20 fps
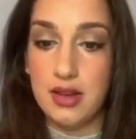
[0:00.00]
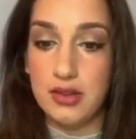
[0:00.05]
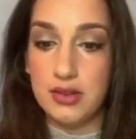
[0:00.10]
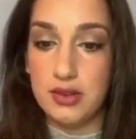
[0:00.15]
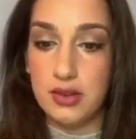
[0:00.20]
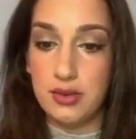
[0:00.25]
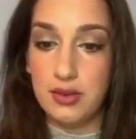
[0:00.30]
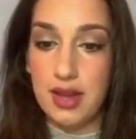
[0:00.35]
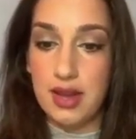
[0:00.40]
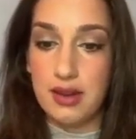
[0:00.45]

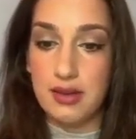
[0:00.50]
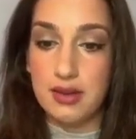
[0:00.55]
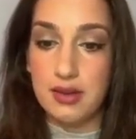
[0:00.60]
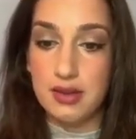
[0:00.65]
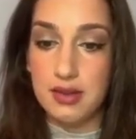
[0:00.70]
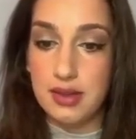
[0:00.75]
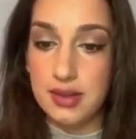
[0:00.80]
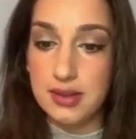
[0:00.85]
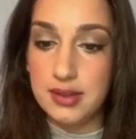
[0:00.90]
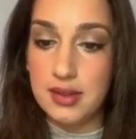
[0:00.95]
So like
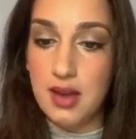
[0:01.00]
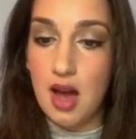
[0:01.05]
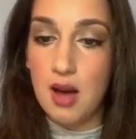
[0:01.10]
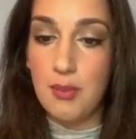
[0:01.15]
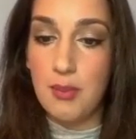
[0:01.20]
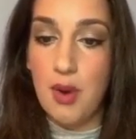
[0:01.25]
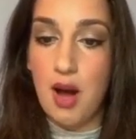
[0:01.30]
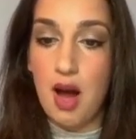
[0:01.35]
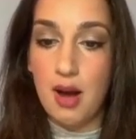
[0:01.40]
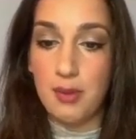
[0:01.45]
this
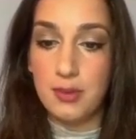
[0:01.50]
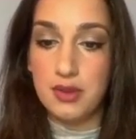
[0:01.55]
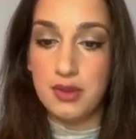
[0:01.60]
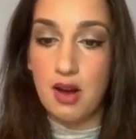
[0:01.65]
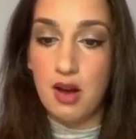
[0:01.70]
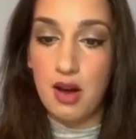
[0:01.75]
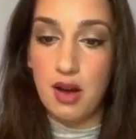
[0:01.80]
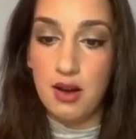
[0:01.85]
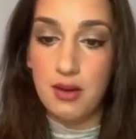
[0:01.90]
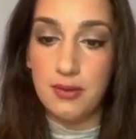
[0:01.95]
got popped
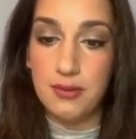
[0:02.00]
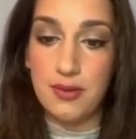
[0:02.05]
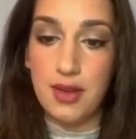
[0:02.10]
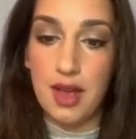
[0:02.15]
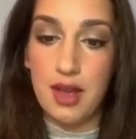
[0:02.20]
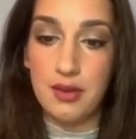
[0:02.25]
off,